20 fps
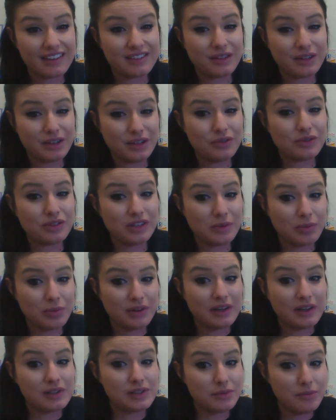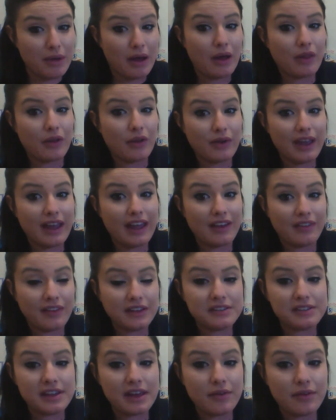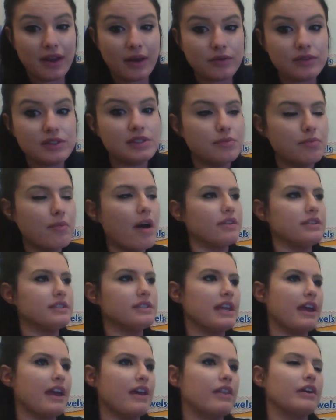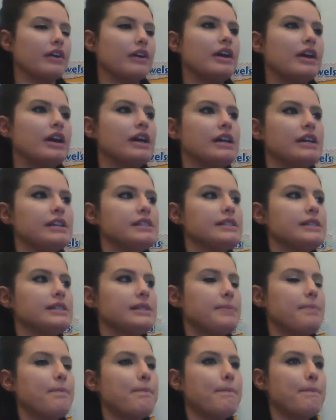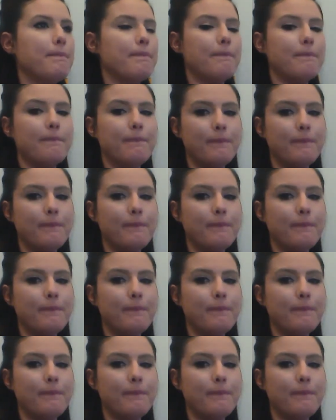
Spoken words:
are usually pretty small, okay? Let's sound out small together. Small.